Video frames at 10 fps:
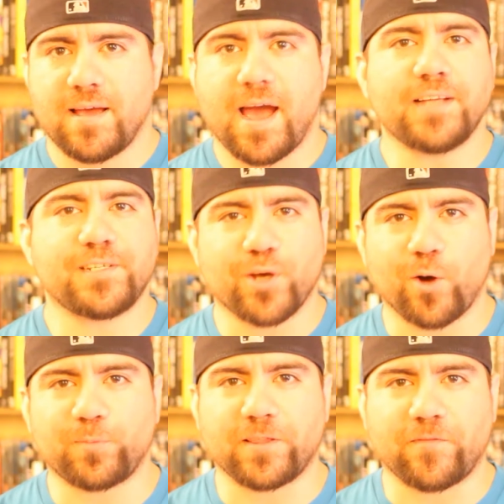I just
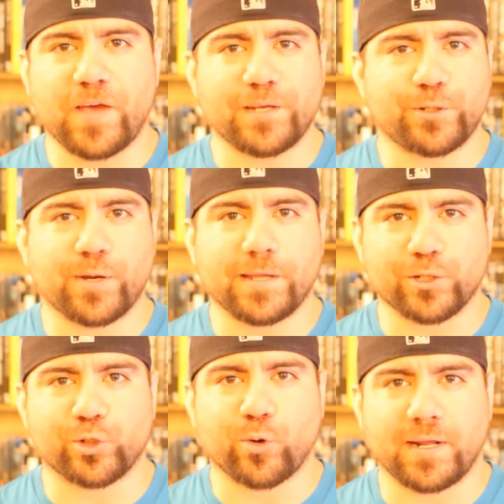hope that the fans don't get the
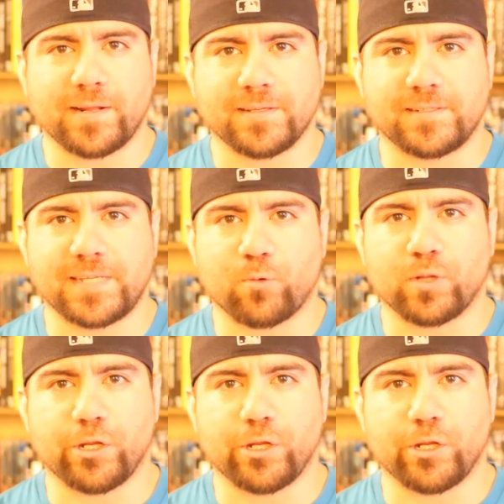short end of the stick when